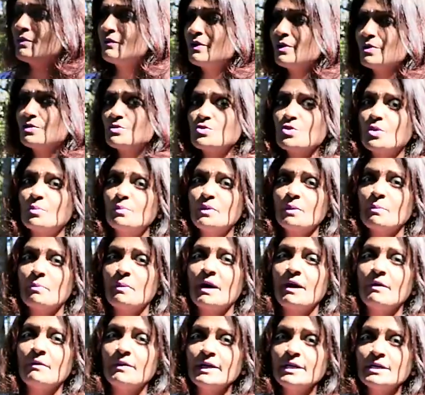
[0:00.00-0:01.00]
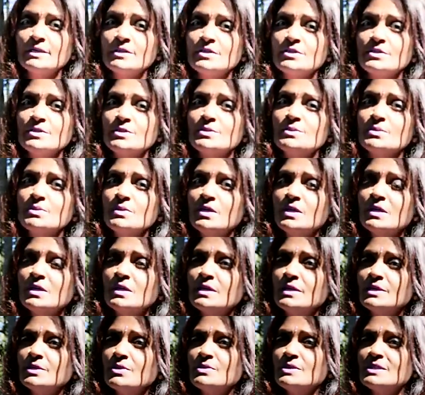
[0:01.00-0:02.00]
those who are preparing to do
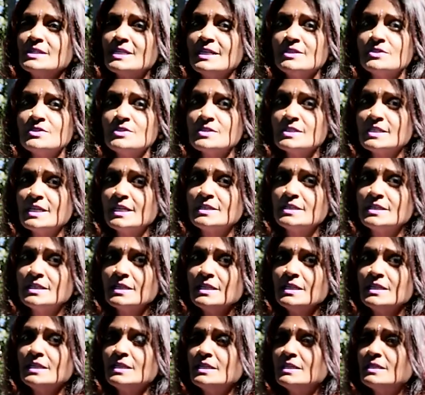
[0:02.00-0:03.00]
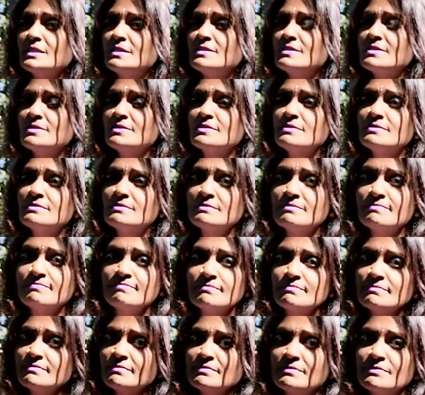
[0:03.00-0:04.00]
your intention setting and
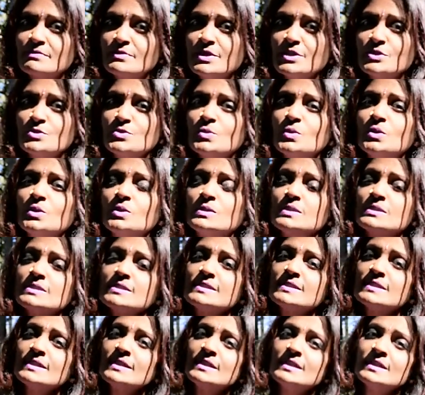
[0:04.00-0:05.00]
rituals,